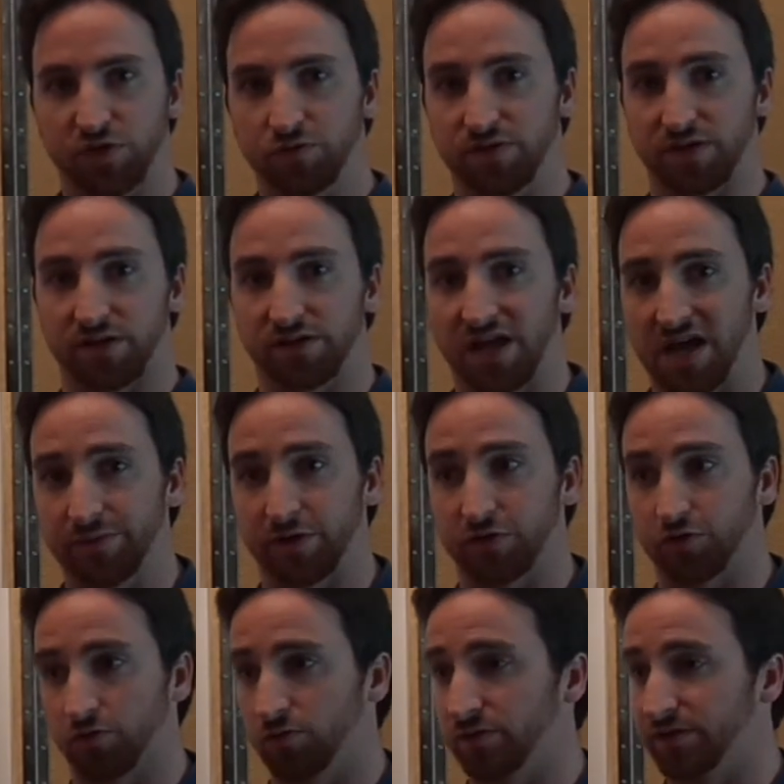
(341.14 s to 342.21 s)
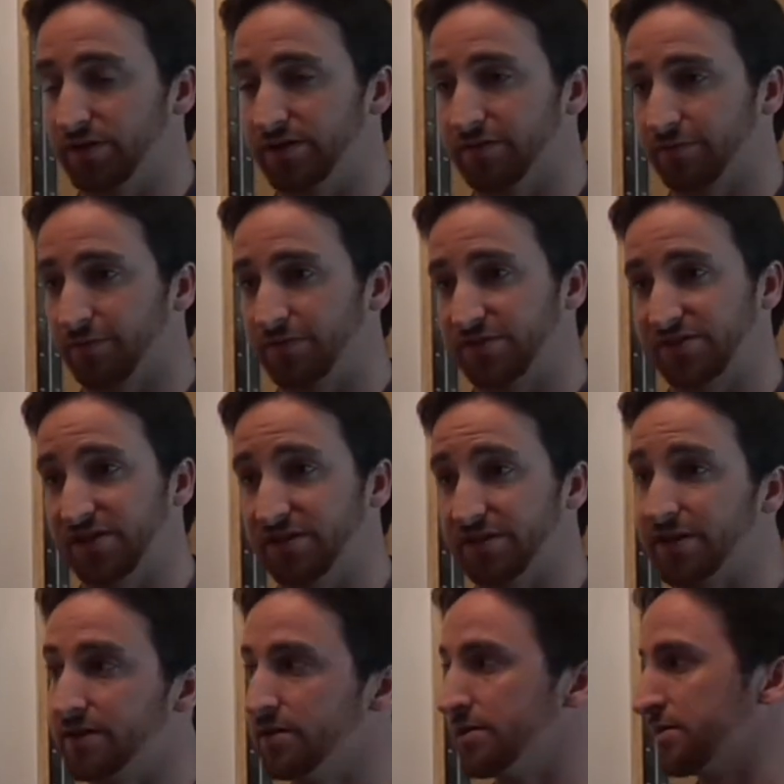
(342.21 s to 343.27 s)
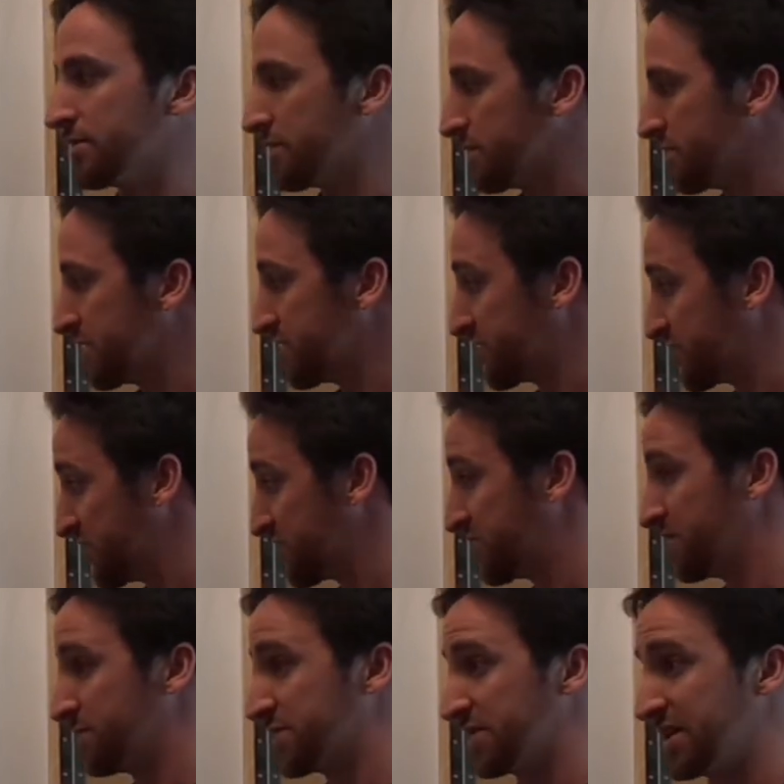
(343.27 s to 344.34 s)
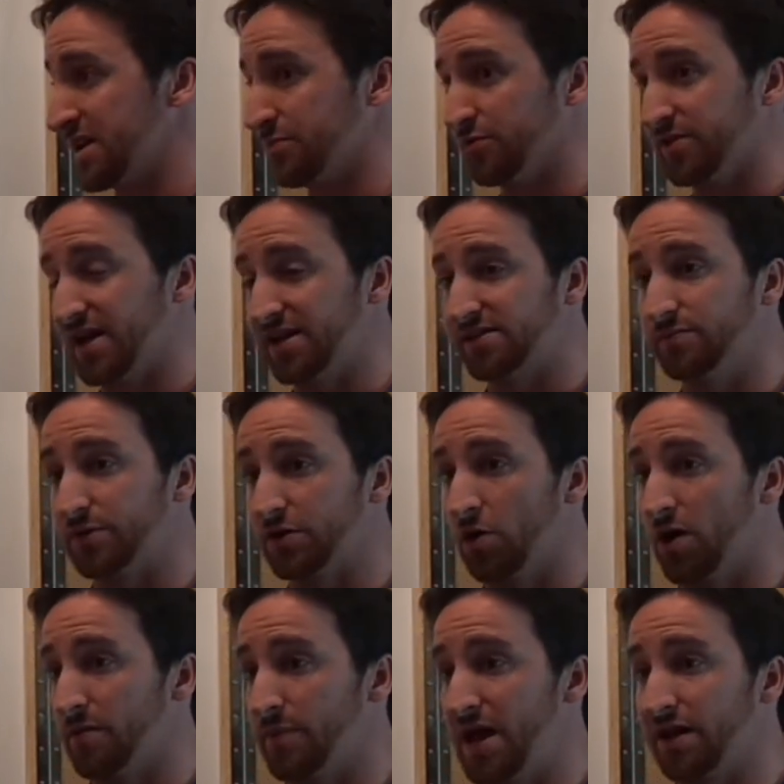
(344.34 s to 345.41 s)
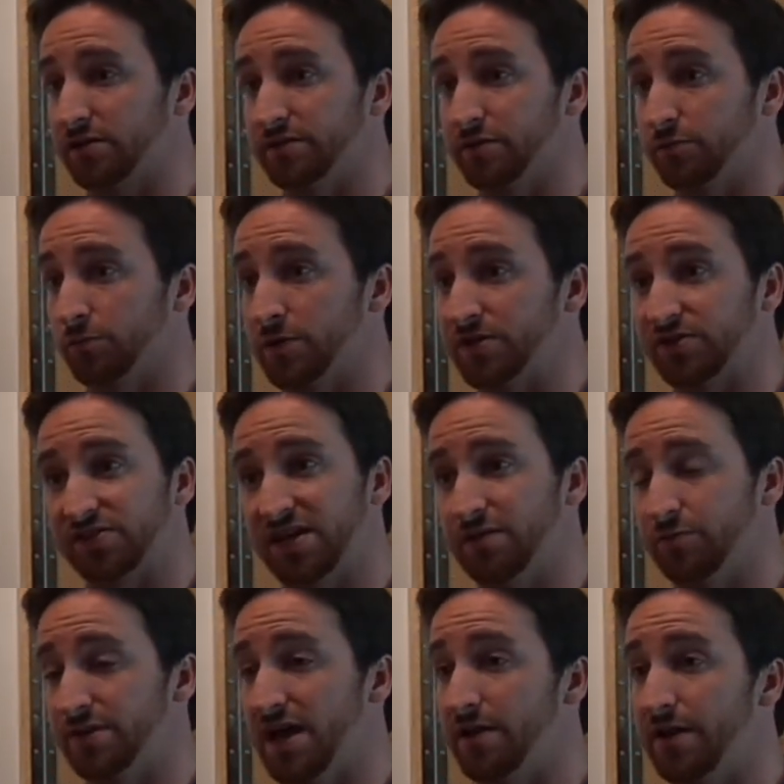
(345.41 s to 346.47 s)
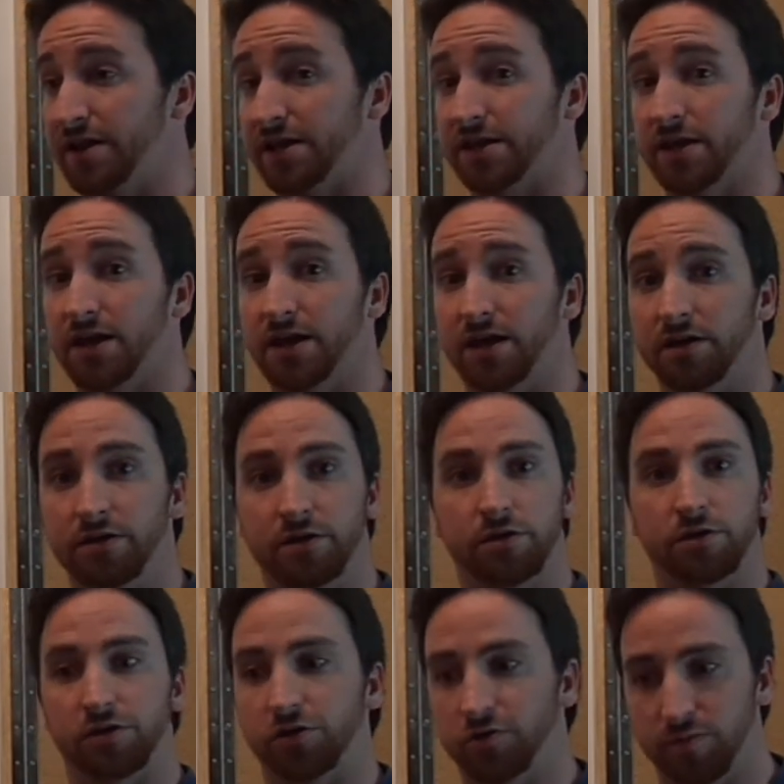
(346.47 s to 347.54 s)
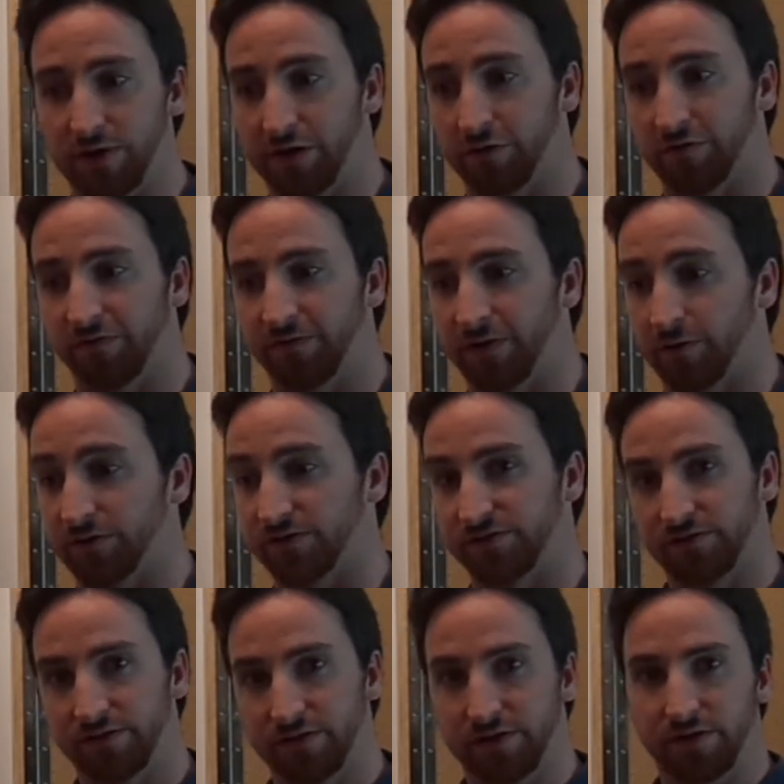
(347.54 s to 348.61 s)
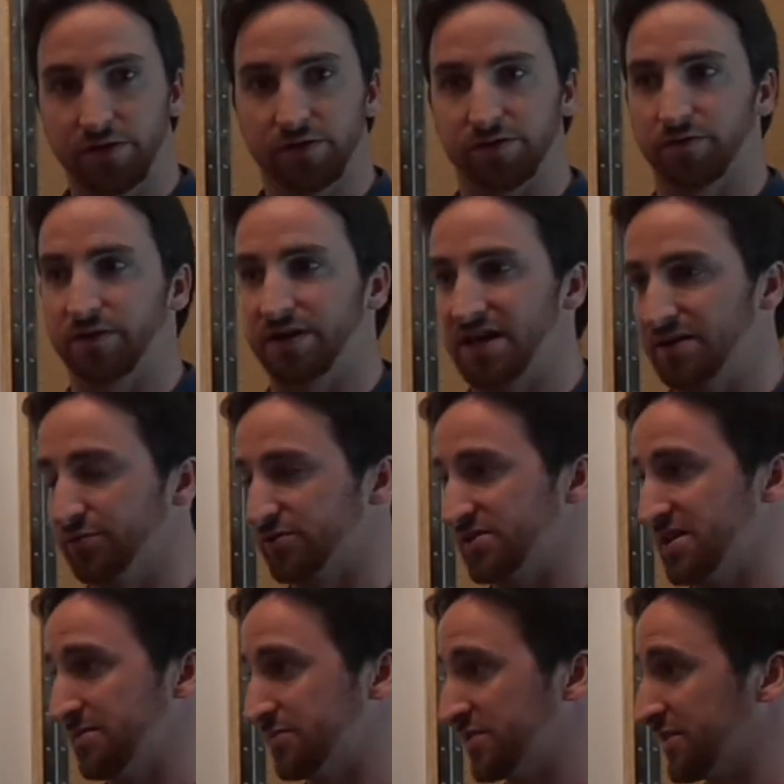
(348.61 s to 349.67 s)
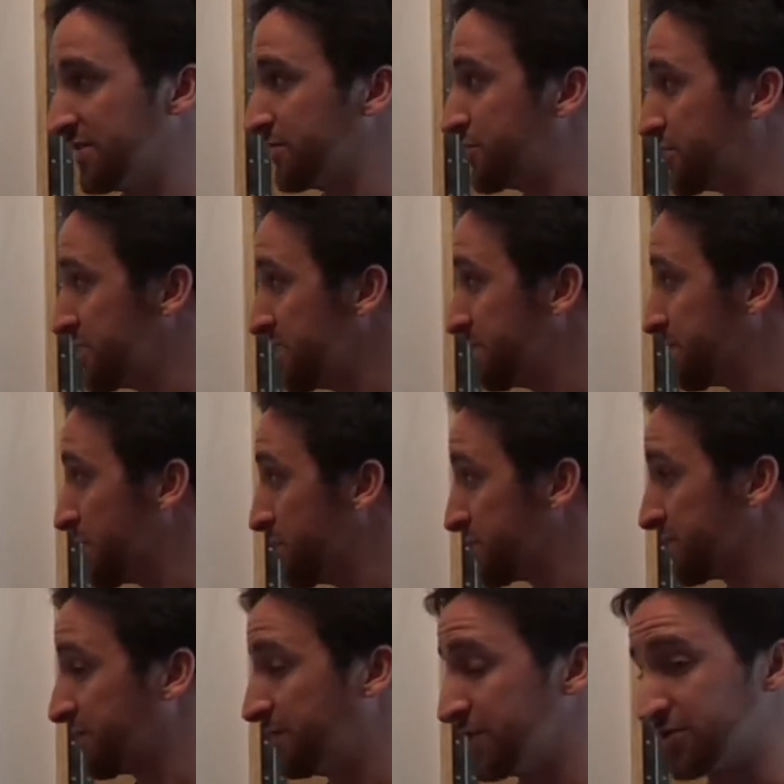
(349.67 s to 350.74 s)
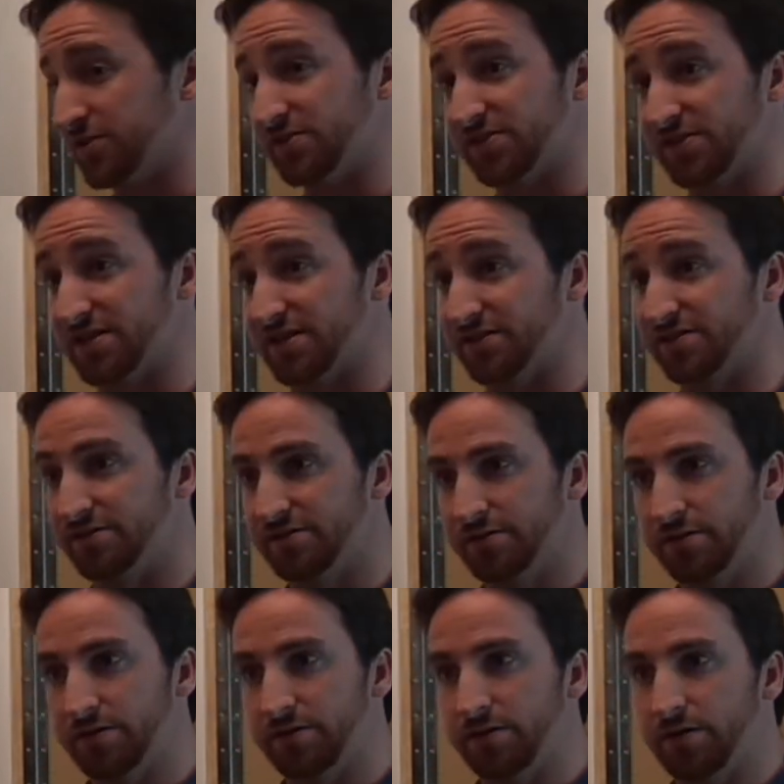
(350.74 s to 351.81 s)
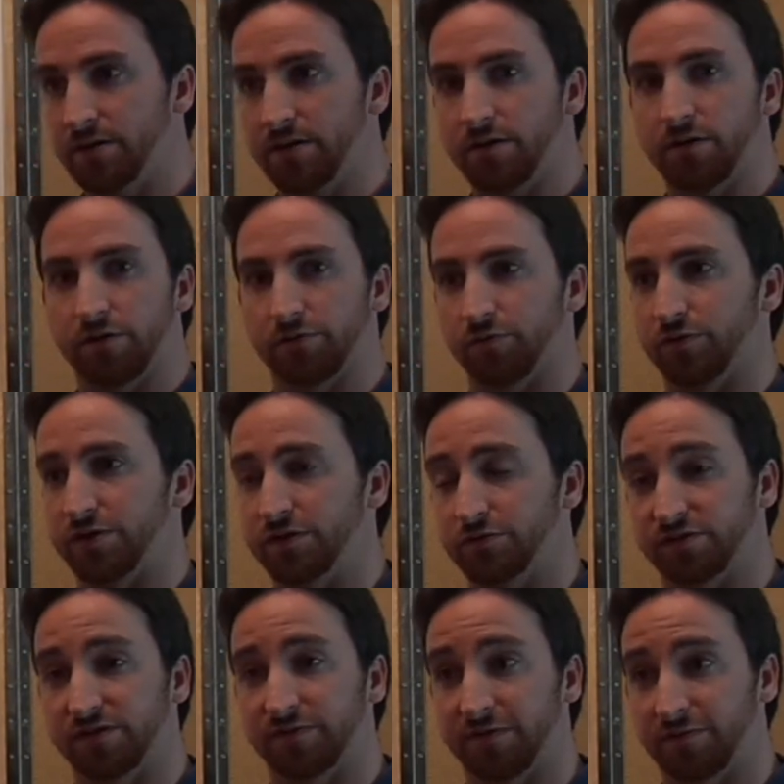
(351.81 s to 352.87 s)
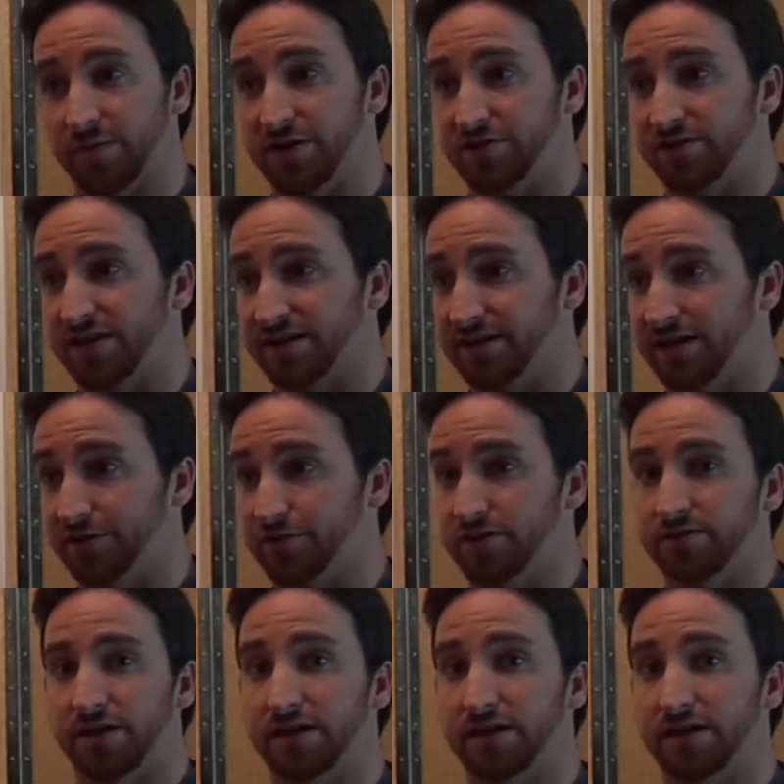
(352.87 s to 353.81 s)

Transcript: the climate control at a different facility. These systems enable that to be automatically reset without any human interference. So it enables them to achieve those efficiencies through the use of information technology.